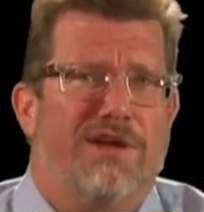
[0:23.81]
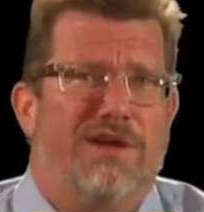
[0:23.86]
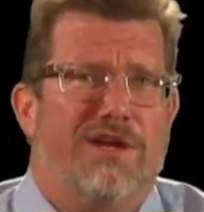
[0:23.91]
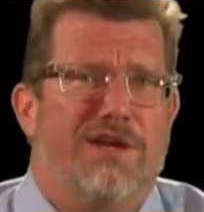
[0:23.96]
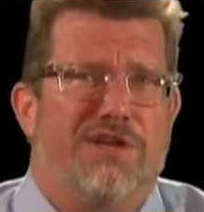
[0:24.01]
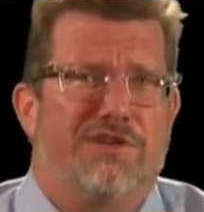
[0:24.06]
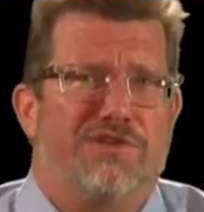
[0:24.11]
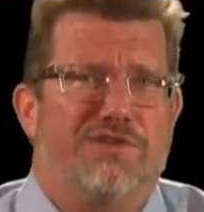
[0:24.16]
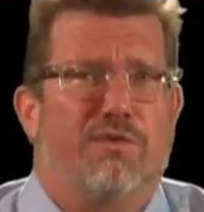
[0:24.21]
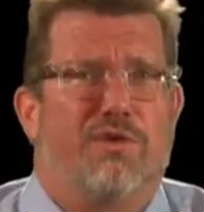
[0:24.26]

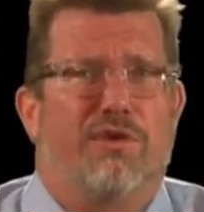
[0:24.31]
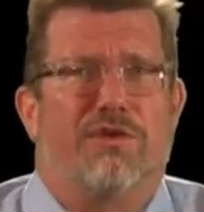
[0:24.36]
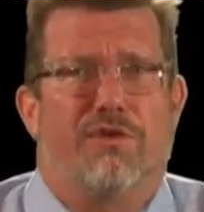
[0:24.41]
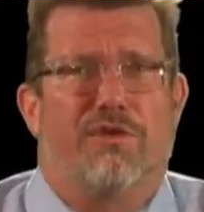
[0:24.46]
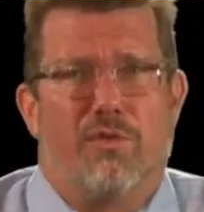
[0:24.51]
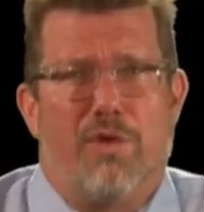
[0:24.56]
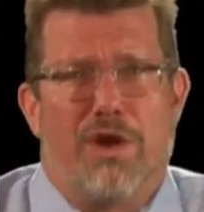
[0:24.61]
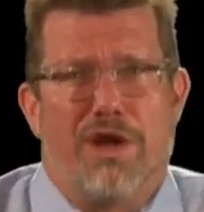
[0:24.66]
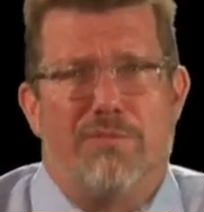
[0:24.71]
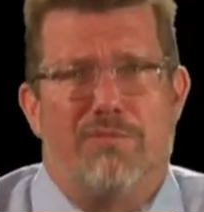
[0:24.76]
It's worth
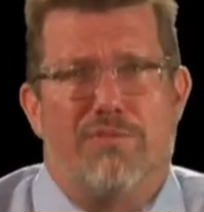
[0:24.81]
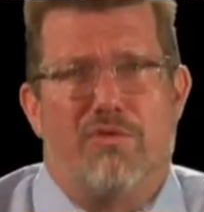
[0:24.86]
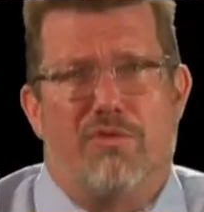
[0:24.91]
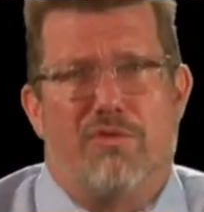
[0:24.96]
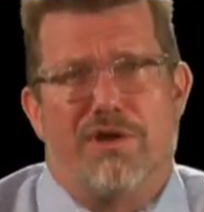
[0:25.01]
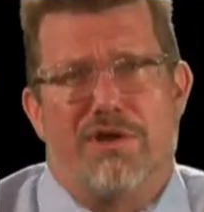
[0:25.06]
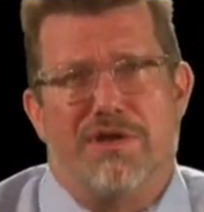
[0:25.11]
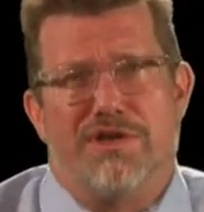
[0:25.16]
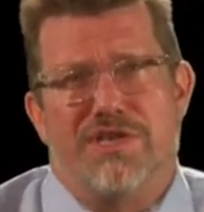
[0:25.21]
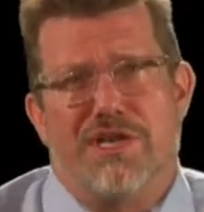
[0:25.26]
20
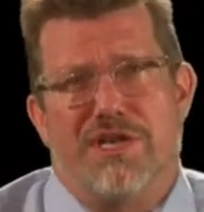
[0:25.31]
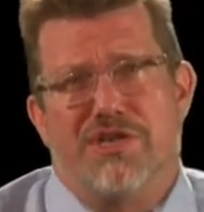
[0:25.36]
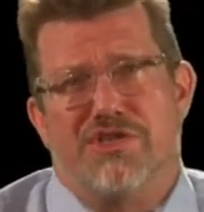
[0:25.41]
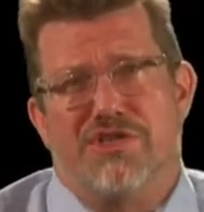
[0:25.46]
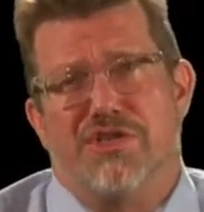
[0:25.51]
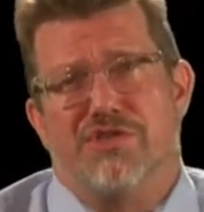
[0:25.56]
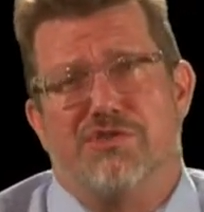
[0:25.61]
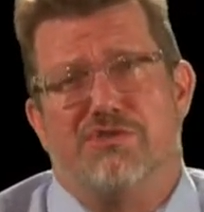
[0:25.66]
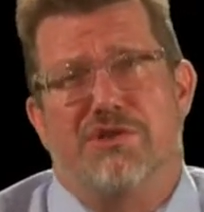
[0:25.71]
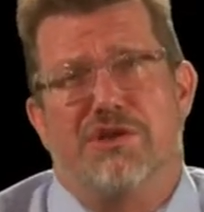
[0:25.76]
points, and it's
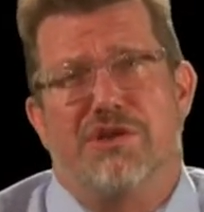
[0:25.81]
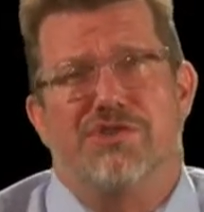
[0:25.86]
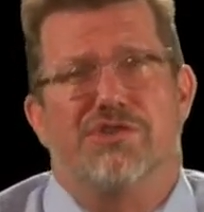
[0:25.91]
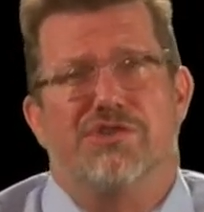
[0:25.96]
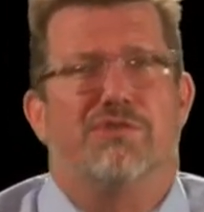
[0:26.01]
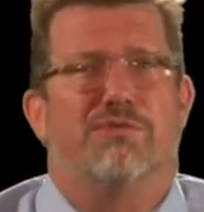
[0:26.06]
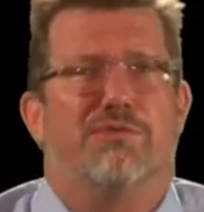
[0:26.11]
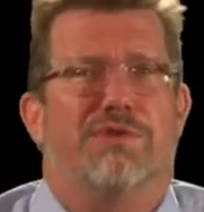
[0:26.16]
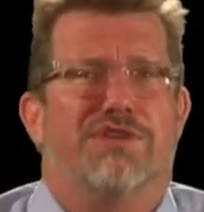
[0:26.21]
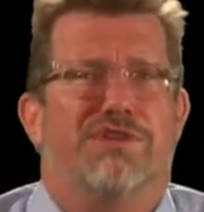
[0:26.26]
a
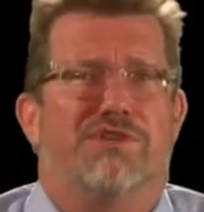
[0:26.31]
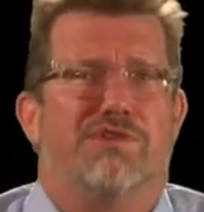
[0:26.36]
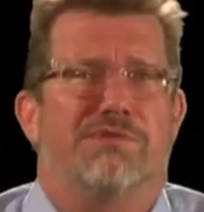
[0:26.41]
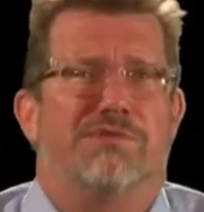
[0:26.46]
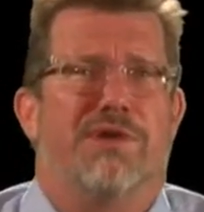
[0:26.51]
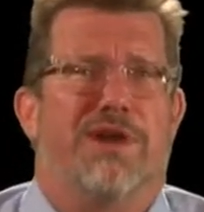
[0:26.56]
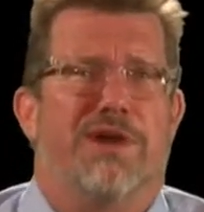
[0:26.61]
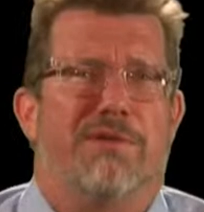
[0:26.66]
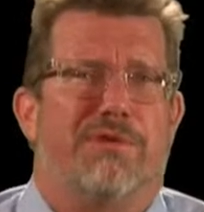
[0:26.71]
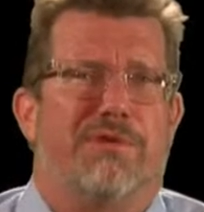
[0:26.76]
traditional research
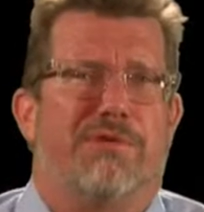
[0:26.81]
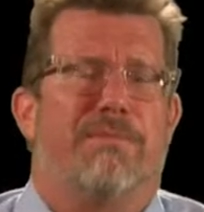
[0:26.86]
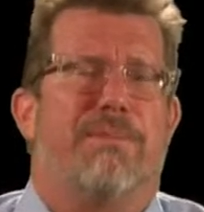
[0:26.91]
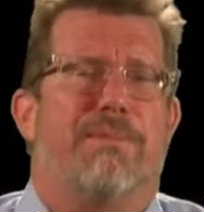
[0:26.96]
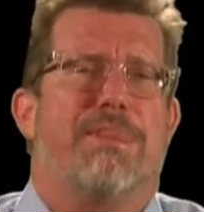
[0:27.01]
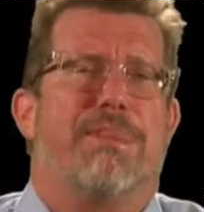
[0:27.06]
paper.